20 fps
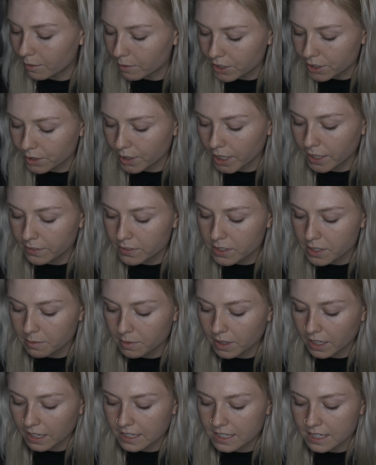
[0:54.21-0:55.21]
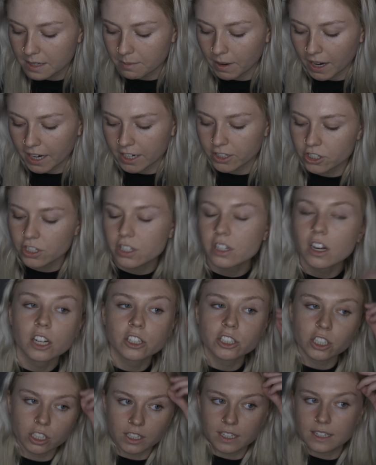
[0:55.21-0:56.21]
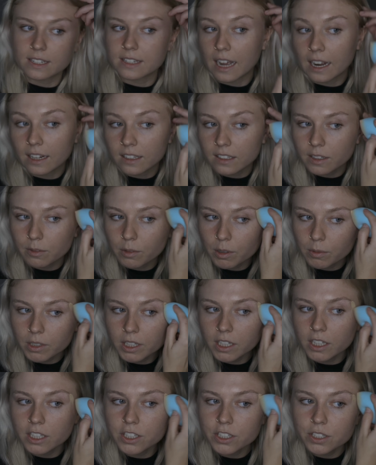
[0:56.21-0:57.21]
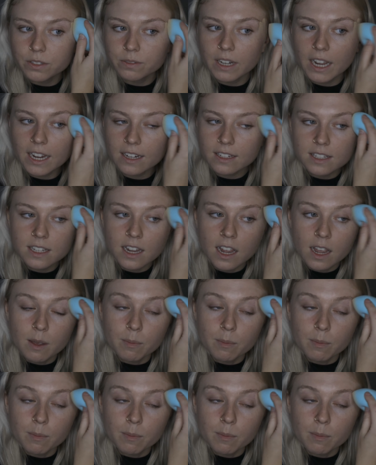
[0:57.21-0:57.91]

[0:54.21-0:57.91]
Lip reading: We do have some things in mind, just not sure exactly what we're going to do next,